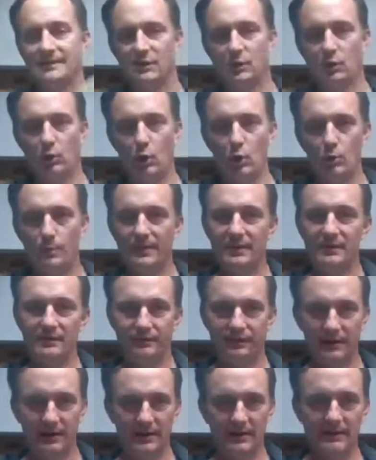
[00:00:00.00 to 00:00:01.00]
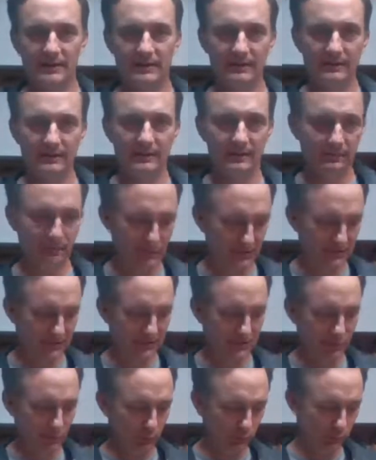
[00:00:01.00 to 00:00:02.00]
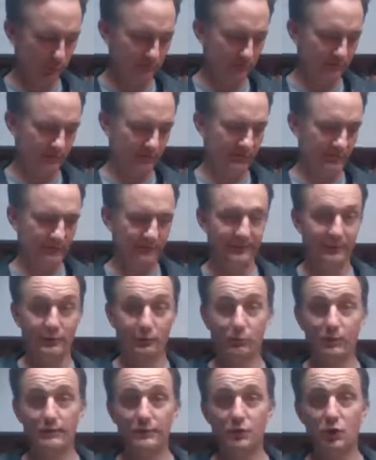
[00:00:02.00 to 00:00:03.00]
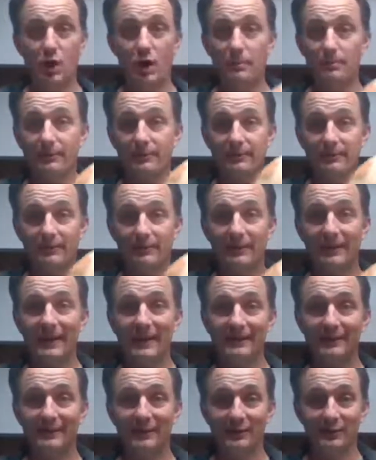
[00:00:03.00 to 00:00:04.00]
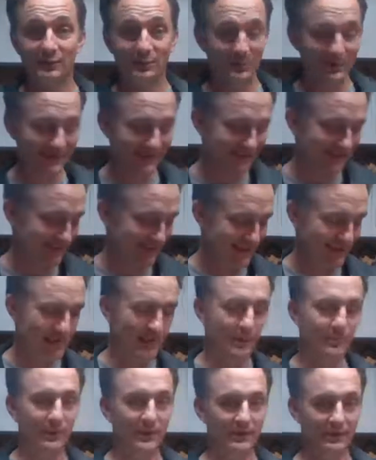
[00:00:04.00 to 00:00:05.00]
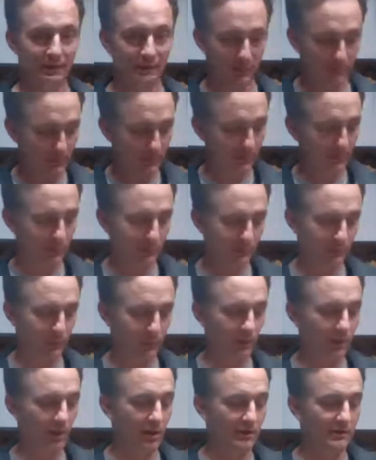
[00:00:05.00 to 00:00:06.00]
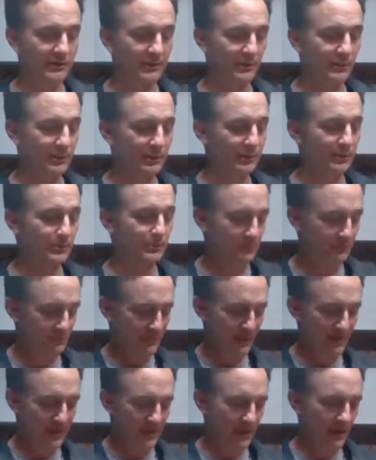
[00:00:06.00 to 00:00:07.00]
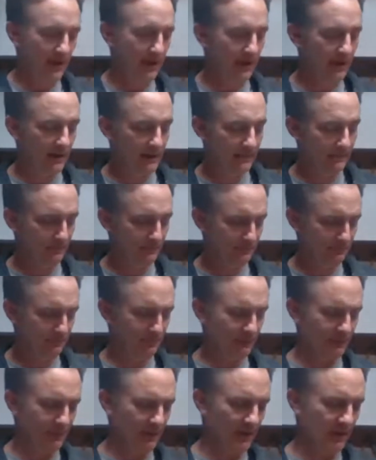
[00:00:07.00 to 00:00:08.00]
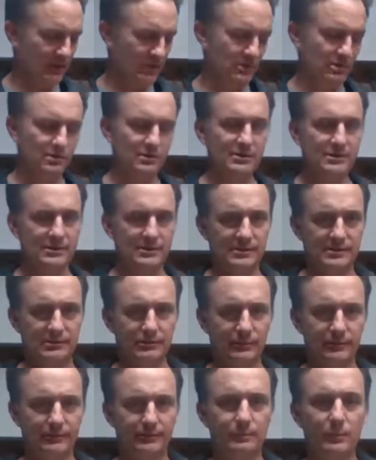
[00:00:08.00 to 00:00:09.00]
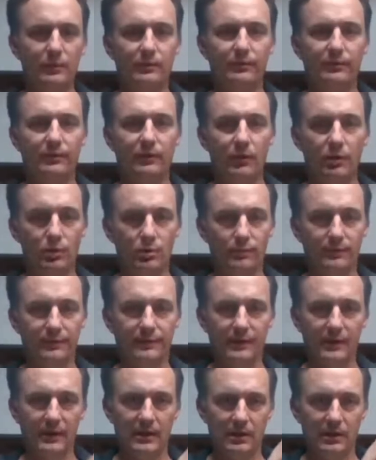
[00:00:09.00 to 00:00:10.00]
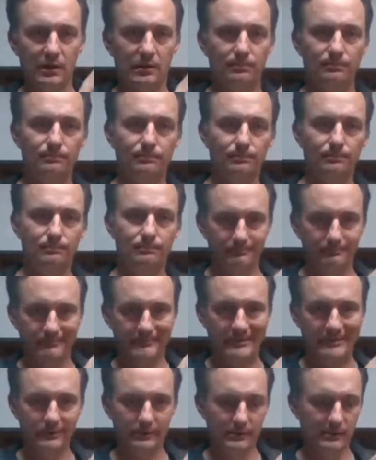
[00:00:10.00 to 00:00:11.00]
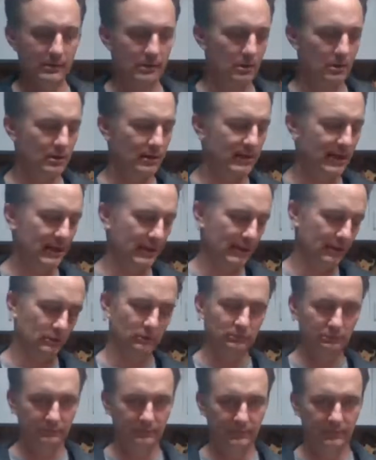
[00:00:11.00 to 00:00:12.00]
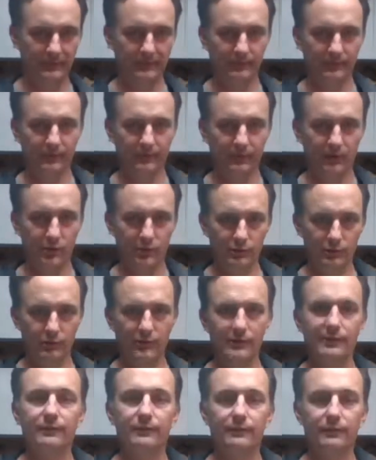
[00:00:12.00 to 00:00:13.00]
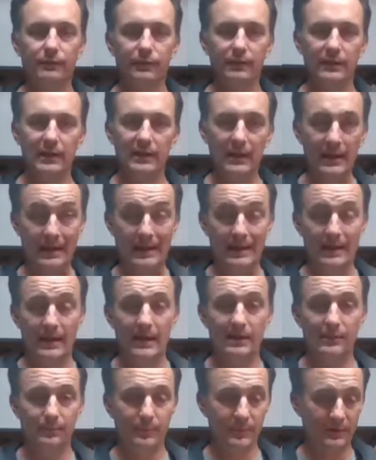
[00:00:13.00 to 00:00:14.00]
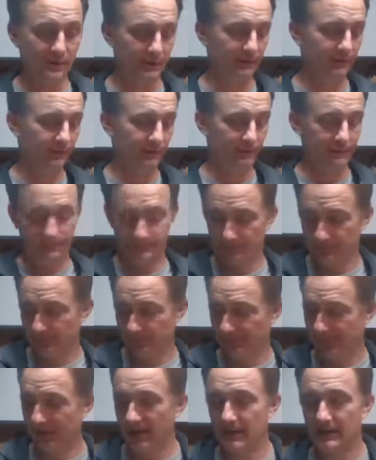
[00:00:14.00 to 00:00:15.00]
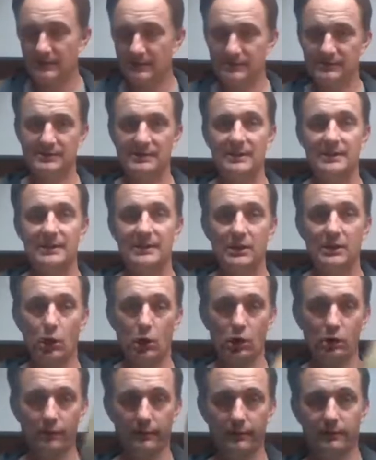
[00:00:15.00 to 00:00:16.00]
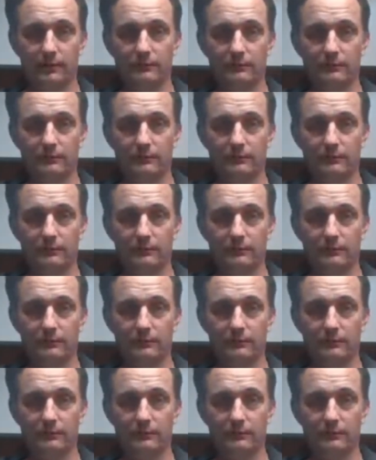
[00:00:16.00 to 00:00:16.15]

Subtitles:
a globe that you find at many schools or thrift shops. In the case of this one, I bought this from a thrift store a long time ago. And you notice with most globes that they come tilted on an angle. And there's a very good reason for that. That's because as the Earth,